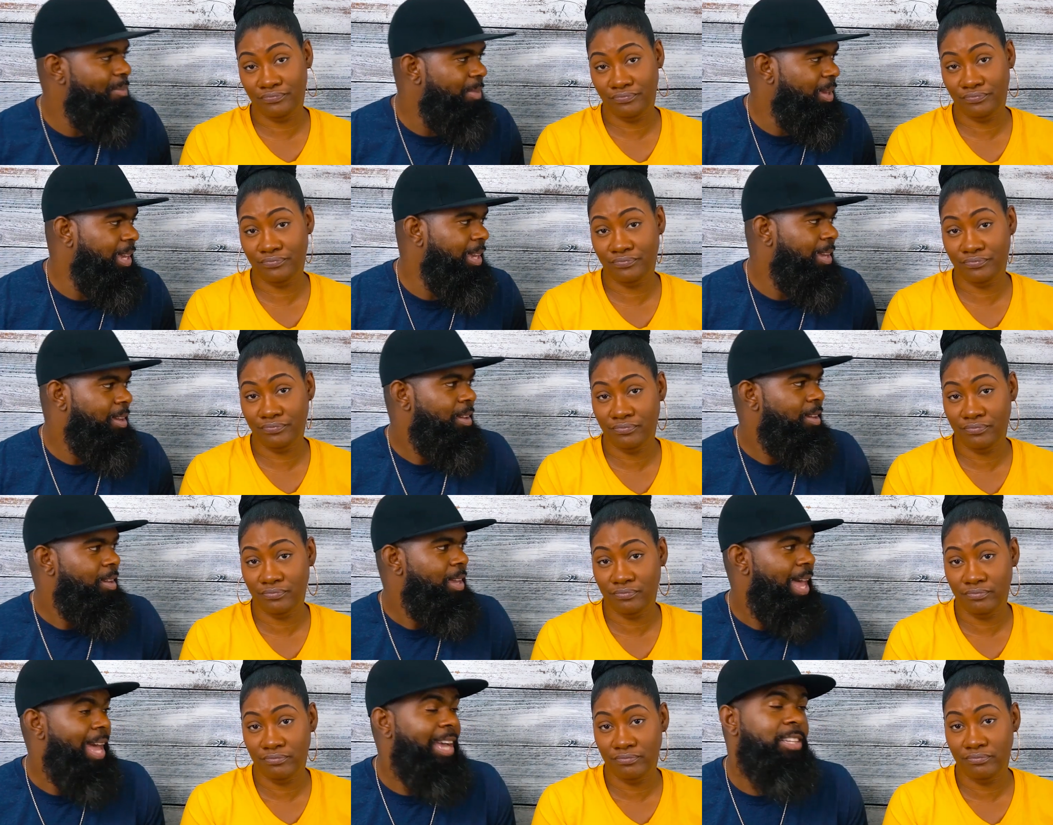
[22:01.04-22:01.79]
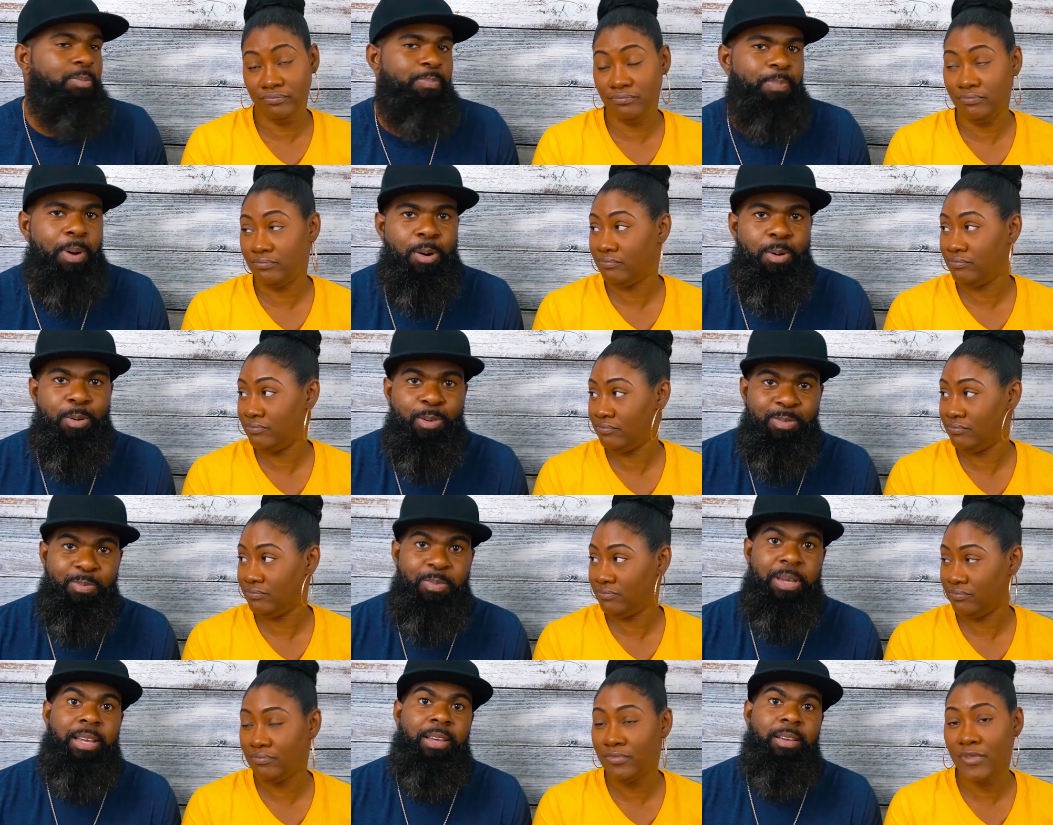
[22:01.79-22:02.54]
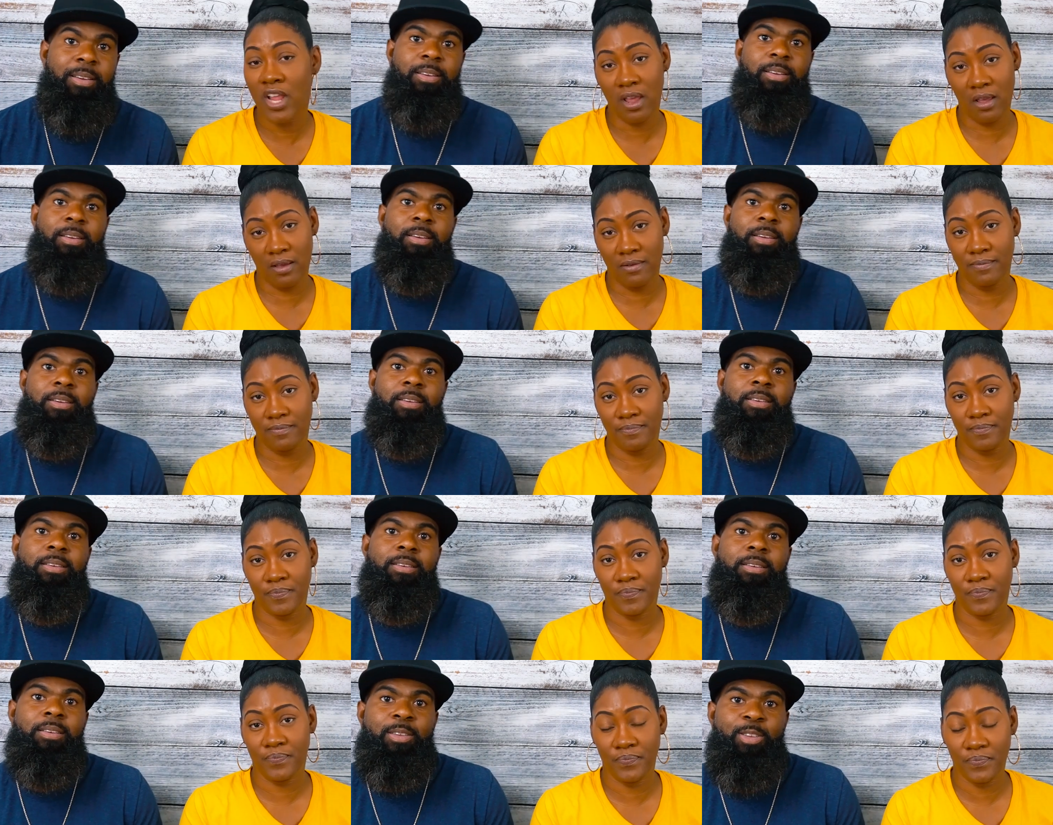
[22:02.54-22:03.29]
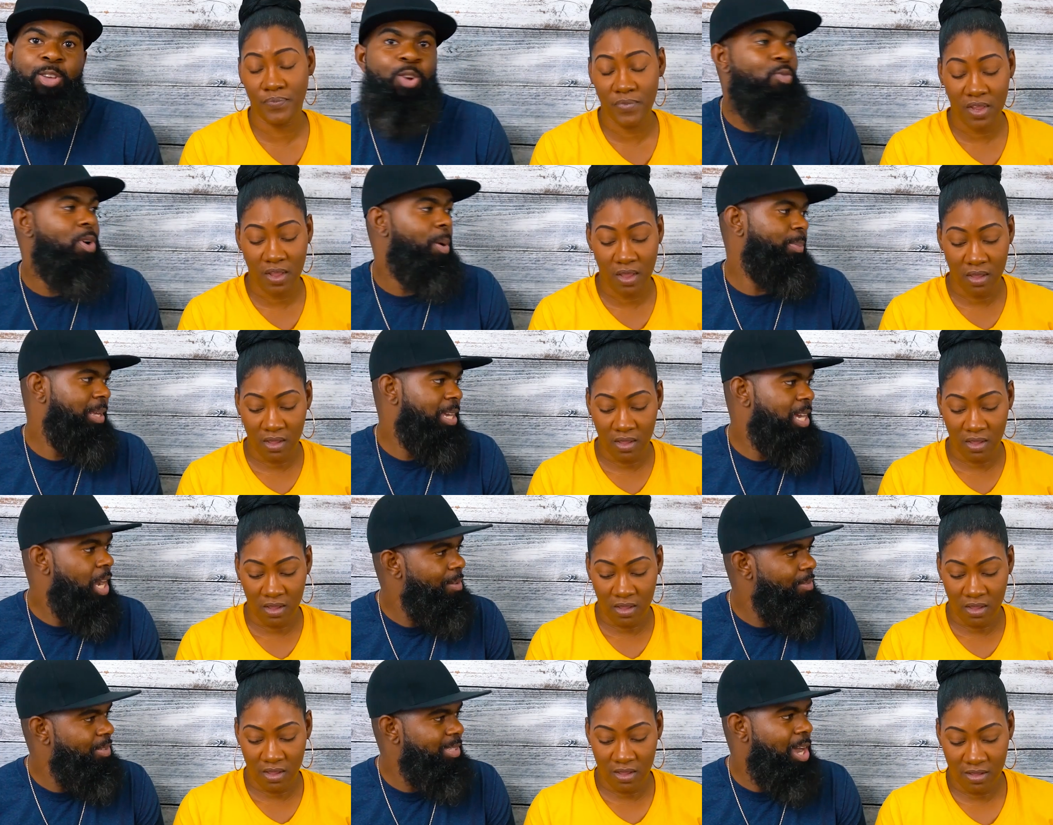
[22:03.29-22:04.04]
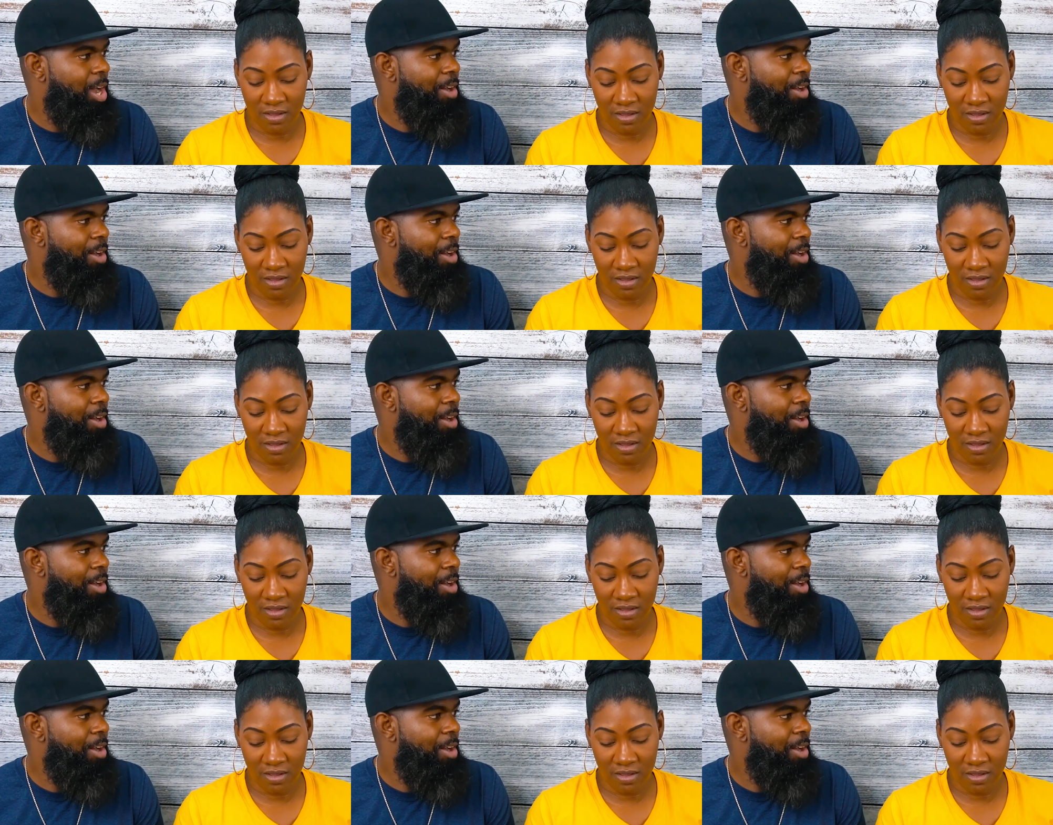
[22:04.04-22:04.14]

Speaker 1: me exposed me. Yeah. You ripped the covers